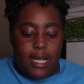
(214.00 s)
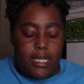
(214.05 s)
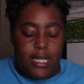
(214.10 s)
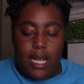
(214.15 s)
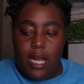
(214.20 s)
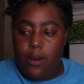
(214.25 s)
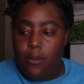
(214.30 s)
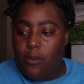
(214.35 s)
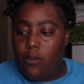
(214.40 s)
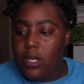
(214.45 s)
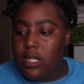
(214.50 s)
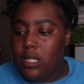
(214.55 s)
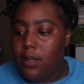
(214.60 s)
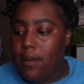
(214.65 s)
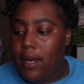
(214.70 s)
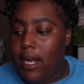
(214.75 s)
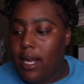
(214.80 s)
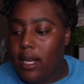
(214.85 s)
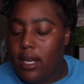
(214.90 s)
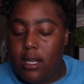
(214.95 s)
the time once
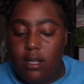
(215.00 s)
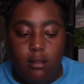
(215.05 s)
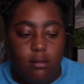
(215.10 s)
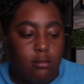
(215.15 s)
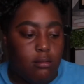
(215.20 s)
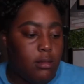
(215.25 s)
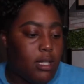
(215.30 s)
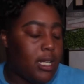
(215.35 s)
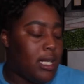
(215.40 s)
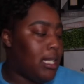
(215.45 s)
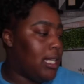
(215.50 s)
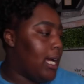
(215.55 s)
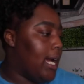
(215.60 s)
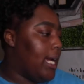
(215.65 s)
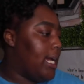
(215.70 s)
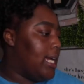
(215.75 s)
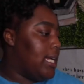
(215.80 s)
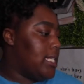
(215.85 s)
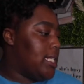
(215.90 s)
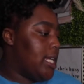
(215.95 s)
my
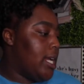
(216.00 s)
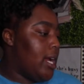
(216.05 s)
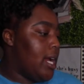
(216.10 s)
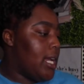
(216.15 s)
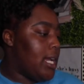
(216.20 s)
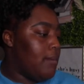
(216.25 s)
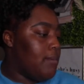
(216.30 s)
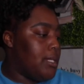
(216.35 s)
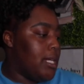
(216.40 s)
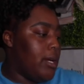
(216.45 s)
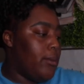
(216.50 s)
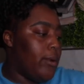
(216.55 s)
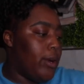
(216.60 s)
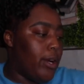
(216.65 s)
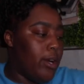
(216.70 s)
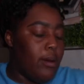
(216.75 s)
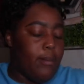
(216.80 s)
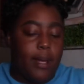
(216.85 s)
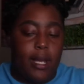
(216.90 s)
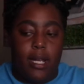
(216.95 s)
client gets here and I'm done with
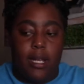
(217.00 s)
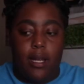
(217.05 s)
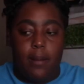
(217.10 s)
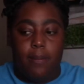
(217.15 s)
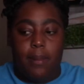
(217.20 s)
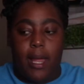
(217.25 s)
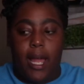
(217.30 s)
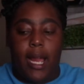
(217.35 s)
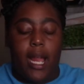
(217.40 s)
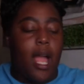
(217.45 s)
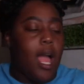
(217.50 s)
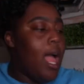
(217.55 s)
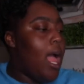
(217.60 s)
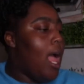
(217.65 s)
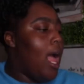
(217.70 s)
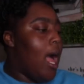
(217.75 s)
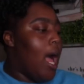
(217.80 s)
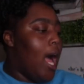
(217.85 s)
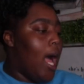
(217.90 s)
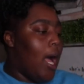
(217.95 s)
her makeup, like
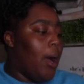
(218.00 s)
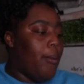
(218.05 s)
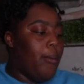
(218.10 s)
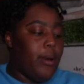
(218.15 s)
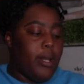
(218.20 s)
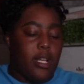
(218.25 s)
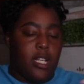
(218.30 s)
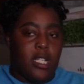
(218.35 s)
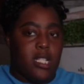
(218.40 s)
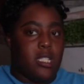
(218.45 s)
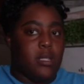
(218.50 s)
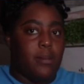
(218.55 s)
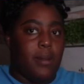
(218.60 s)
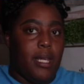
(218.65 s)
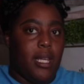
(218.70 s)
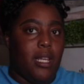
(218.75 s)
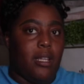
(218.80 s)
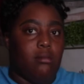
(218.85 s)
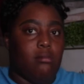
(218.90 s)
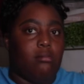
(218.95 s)
I want to just
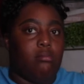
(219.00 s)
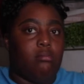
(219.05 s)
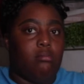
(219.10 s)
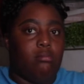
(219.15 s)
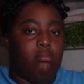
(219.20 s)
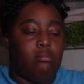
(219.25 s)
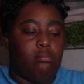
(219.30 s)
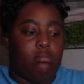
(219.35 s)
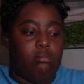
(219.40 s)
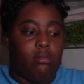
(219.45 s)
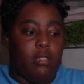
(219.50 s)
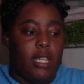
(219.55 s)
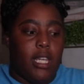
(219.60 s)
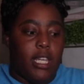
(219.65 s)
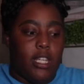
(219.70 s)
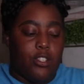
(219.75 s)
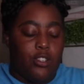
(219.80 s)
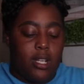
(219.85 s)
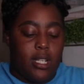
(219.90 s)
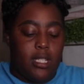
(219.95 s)
be
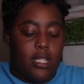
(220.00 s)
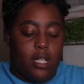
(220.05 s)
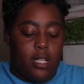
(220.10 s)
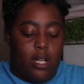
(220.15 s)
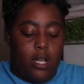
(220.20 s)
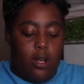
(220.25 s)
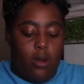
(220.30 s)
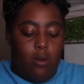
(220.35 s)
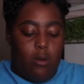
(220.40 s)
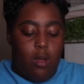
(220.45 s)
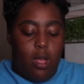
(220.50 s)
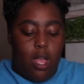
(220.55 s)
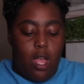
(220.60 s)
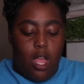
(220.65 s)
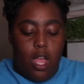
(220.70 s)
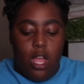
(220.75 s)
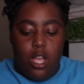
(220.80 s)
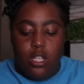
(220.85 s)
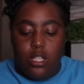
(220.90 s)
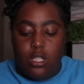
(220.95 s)
get dressed and go.
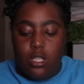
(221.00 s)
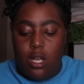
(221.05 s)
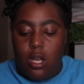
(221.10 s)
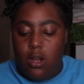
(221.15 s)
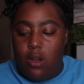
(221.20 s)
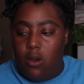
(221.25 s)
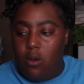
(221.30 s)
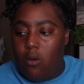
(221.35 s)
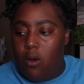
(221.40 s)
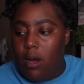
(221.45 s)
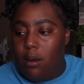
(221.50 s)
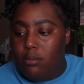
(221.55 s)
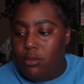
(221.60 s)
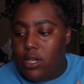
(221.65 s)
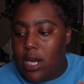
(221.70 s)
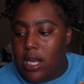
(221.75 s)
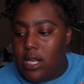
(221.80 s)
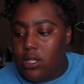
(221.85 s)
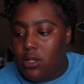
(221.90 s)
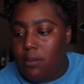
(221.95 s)
So I'm
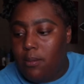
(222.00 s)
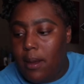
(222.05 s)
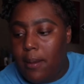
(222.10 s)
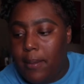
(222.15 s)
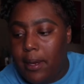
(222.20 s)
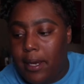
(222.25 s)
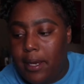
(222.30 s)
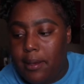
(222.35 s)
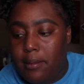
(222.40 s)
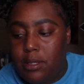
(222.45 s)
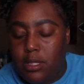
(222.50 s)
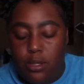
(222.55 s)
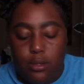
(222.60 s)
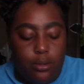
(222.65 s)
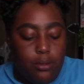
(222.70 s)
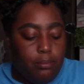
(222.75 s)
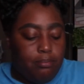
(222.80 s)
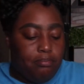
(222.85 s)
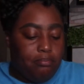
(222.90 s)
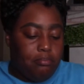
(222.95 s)
trying to do my makeup
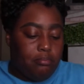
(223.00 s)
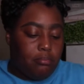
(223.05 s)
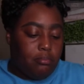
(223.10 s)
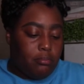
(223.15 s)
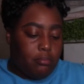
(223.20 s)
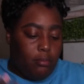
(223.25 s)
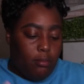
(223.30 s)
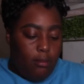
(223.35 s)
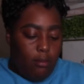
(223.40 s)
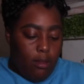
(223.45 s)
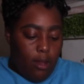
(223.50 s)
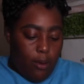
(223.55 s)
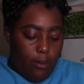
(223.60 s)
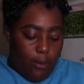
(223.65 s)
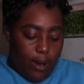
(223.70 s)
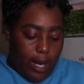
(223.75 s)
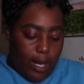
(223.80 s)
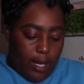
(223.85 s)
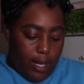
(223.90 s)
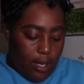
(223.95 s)
too
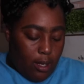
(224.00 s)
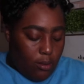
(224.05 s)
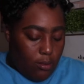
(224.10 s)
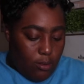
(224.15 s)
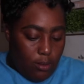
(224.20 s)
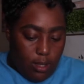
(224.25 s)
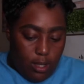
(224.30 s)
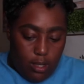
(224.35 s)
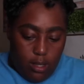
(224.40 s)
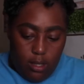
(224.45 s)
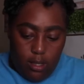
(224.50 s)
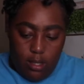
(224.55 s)
right now. What?